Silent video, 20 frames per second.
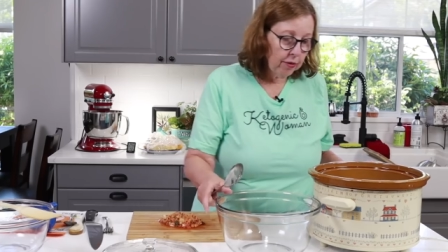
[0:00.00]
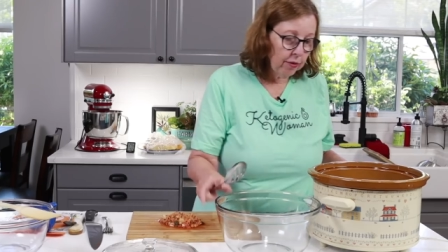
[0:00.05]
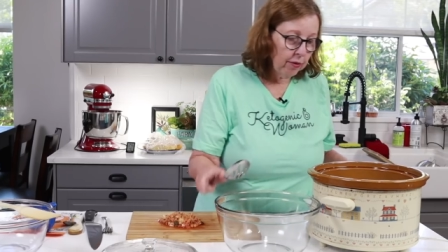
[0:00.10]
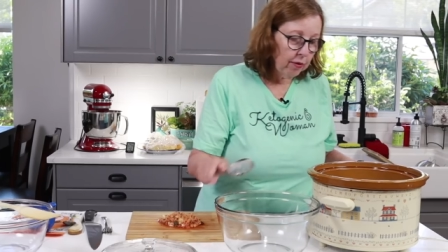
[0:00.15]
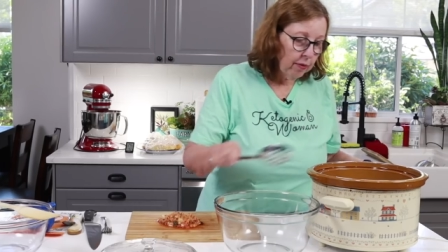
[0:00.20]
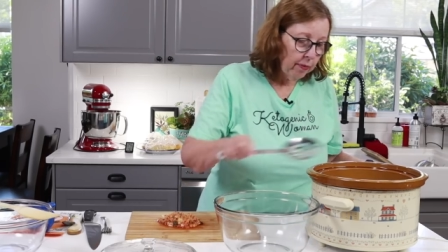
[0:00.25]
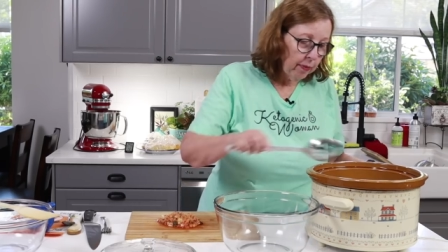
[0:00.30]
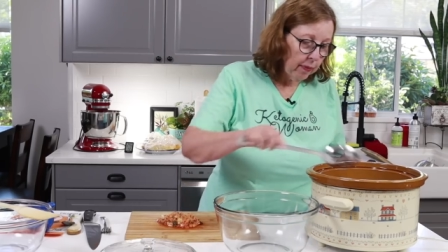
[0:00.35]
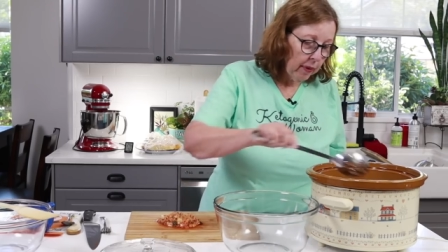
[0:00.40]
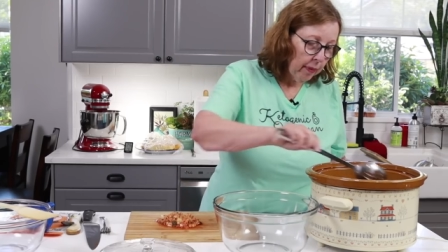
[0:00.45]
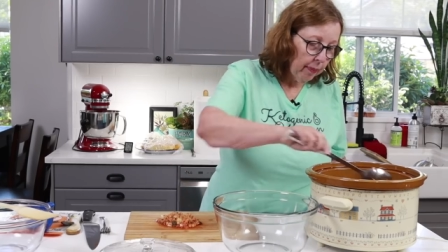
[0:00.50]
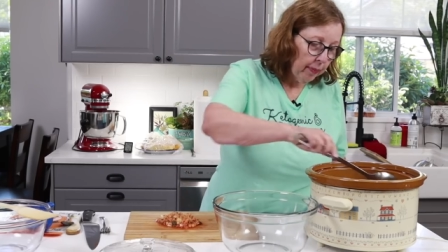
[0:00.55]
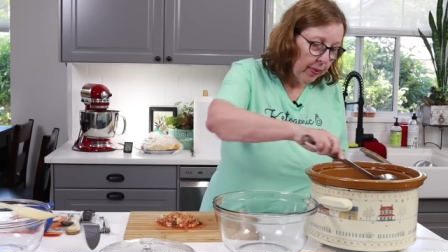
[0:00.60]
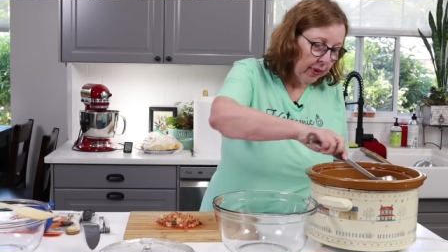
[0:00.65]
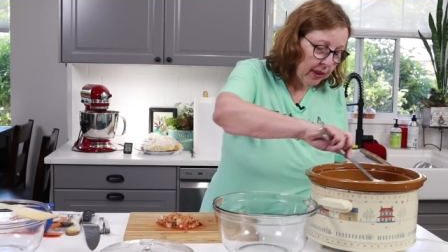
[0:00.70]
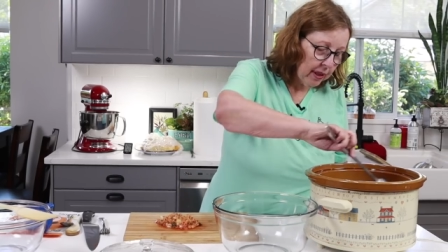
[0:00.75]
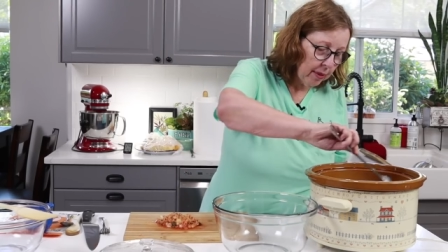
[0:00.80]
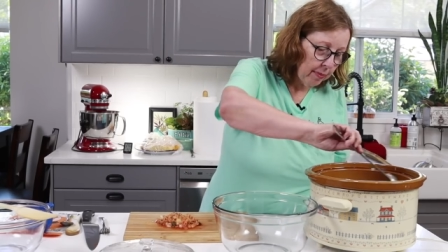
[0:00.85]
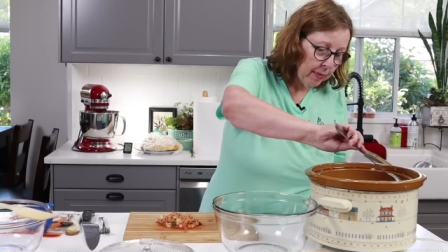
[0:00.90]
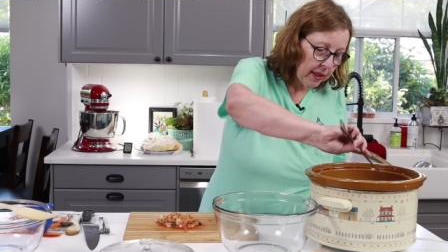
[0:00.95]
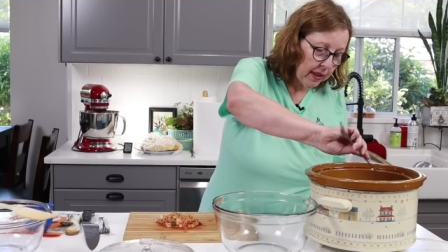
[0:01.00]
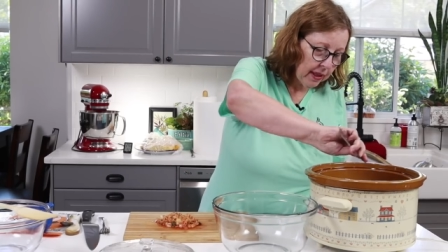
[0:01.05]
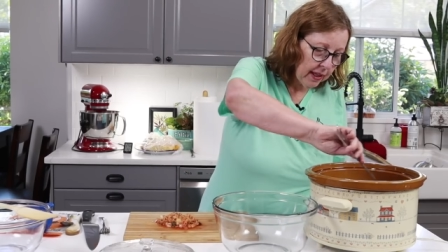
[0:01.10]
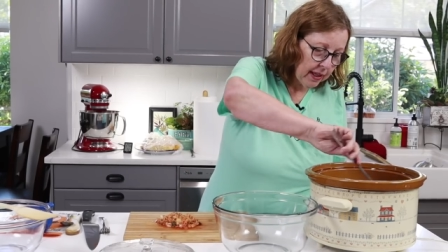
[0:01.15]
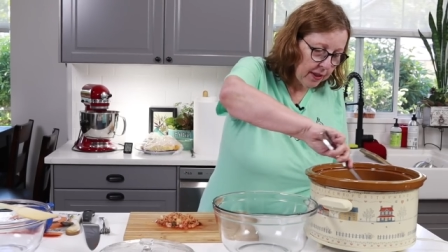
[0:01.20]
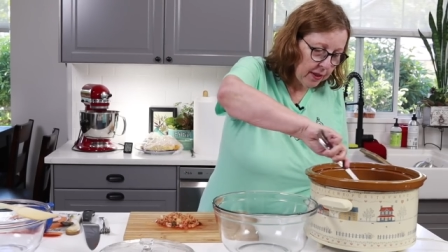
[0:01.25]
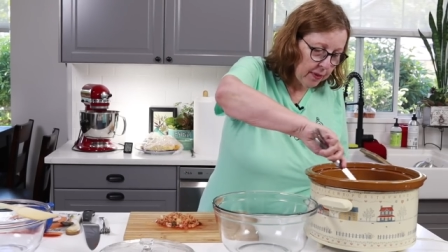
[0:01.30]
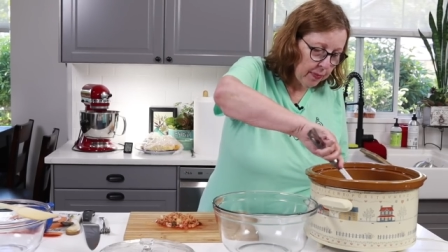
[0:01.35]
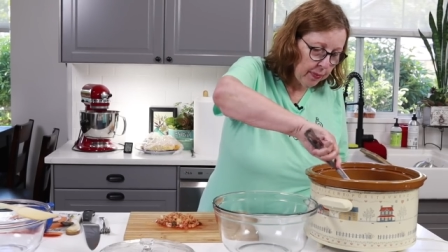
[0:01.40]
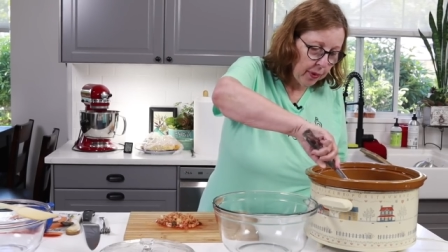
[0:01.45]
to put them in
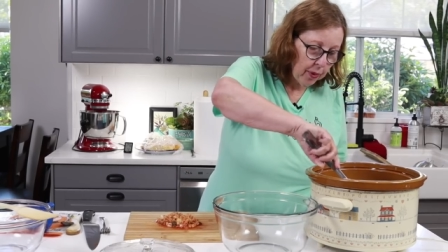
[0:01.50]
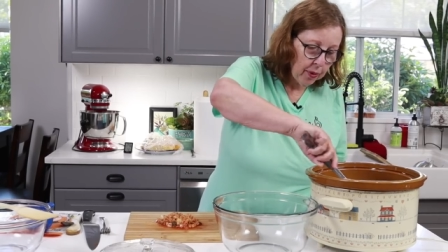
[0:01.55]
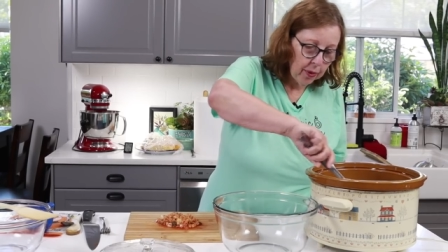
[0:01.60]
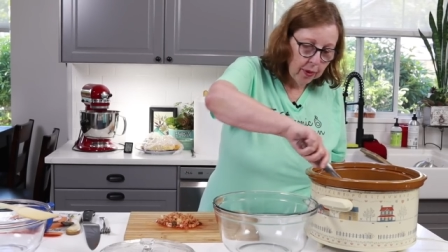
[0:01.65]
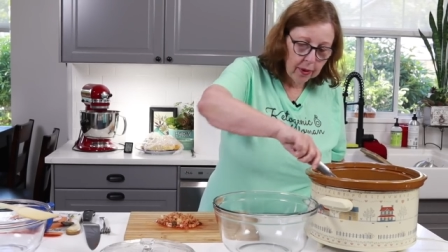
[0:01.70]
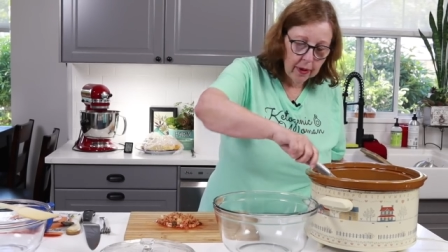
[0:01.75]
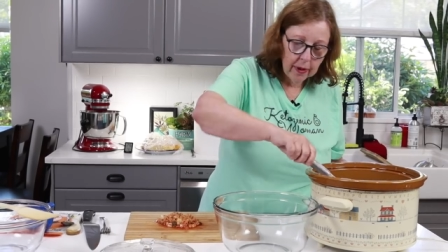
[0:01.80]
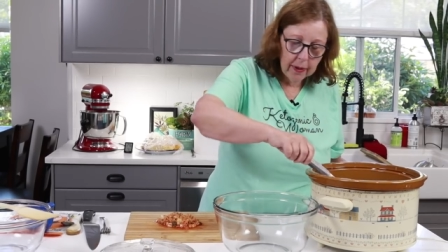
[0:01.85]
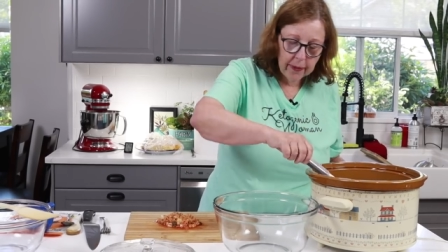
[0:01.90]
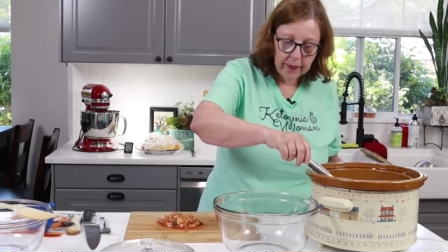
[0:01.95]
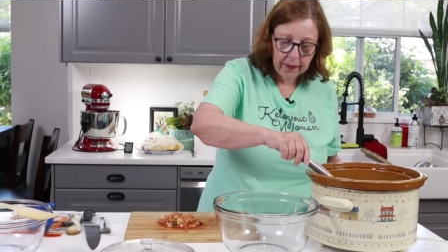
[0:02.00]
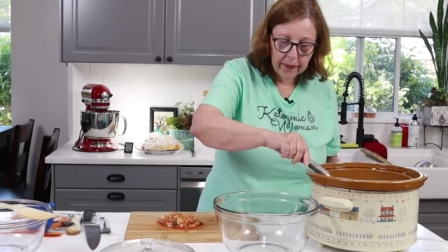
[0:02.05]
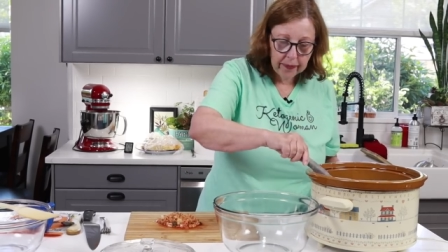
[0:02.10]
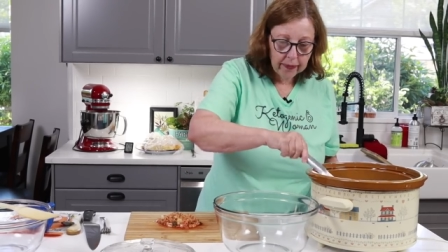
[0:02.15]
this bowl.